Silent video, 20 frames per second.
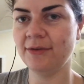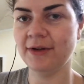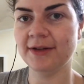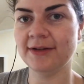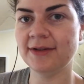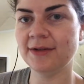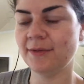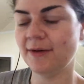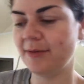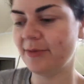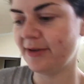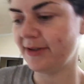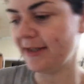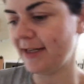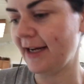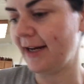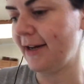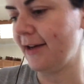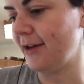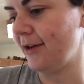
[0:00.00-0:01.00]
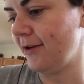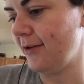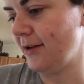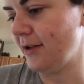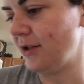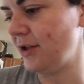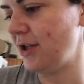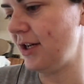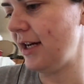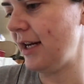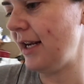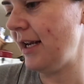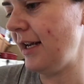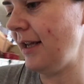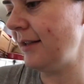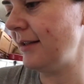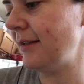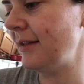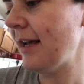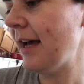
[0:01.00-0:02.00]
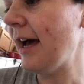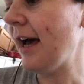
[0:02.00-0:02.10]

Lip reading: with sweet potato and cheese.